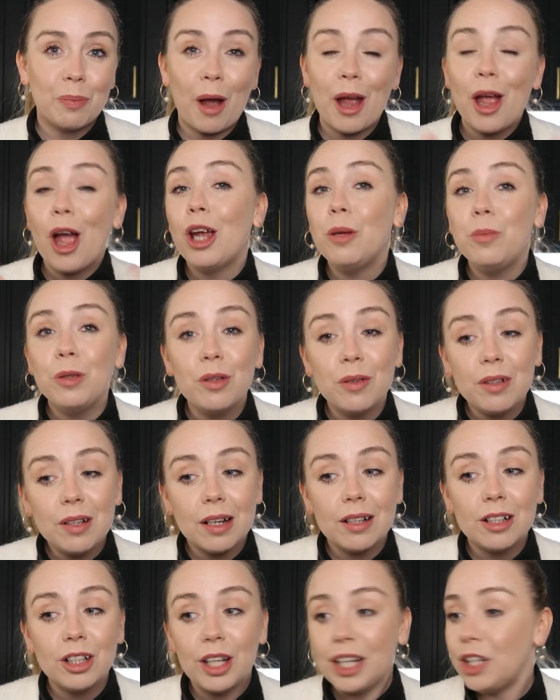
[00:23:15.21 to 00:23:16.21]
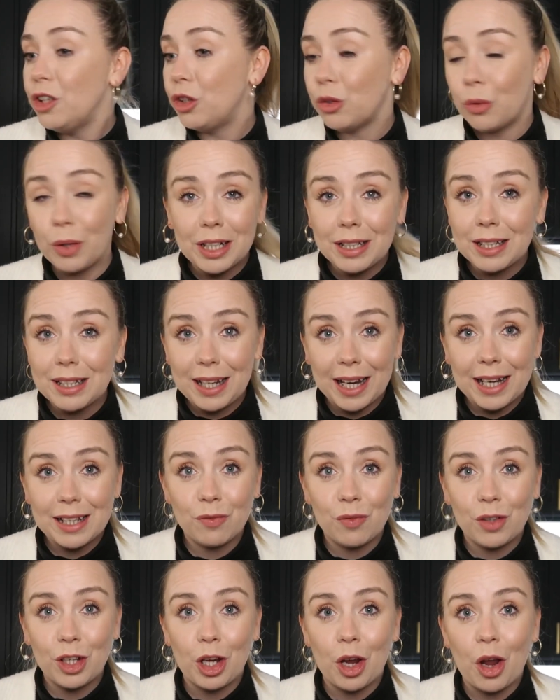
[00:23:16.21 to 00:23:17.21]
But I hope you enjoyed
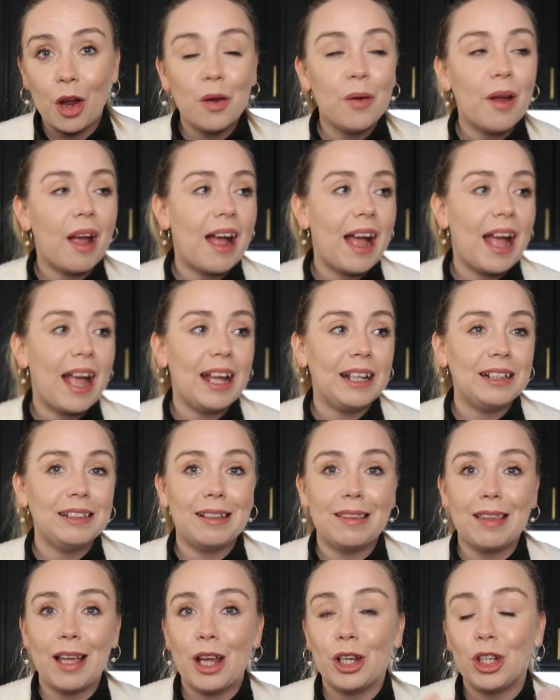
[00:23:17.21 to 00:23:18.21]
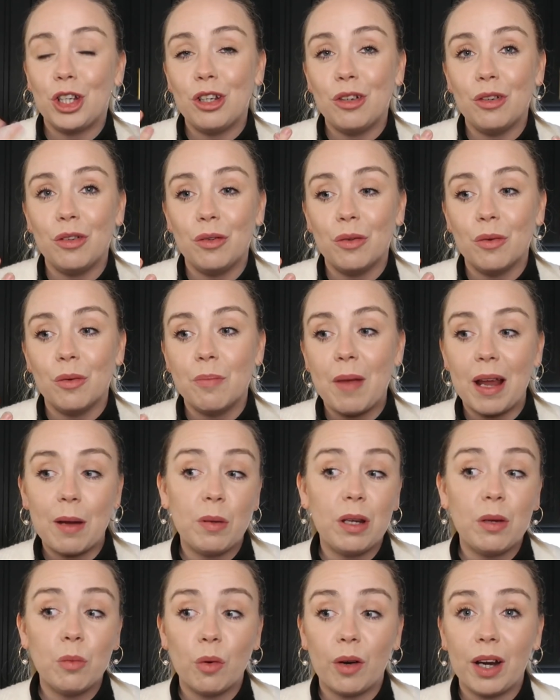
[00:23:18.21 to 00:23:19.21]
today's video and that you
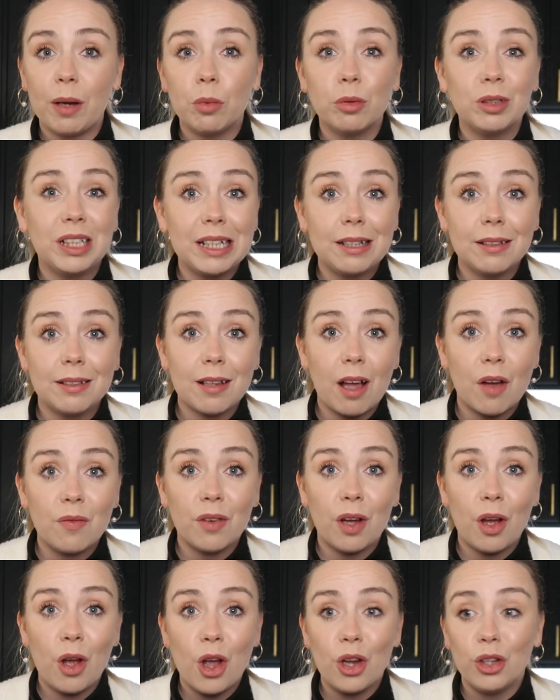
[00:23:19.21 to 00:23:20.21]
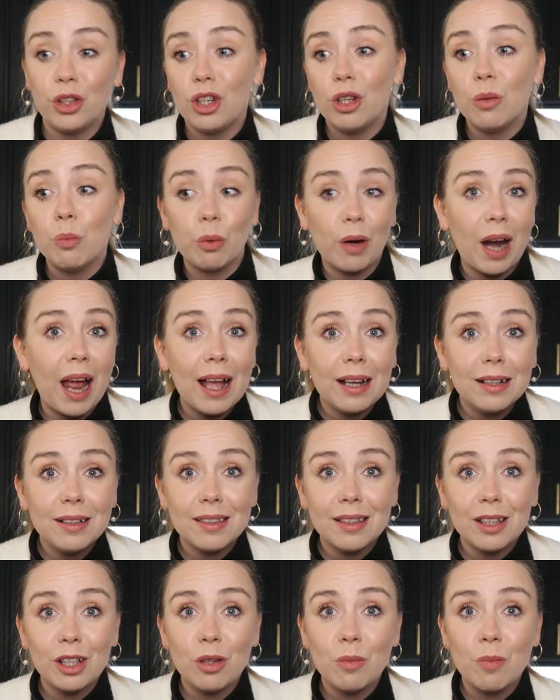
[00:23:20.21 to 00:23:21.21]
maybe were able to discover a new
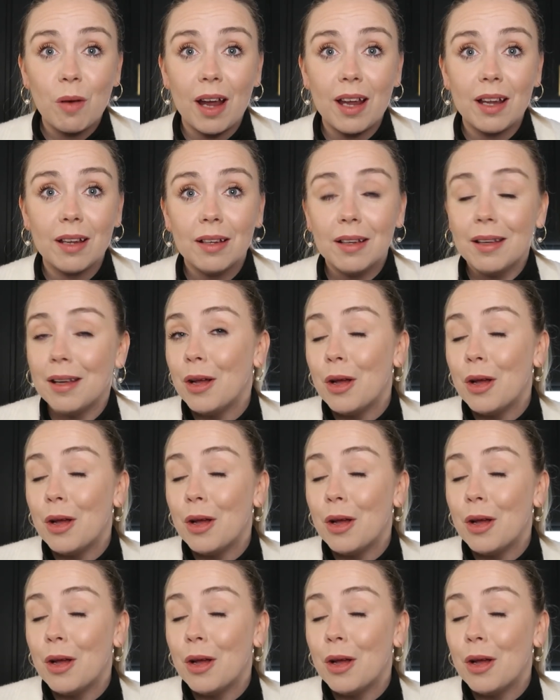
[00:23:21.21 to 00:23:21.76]
brand that you might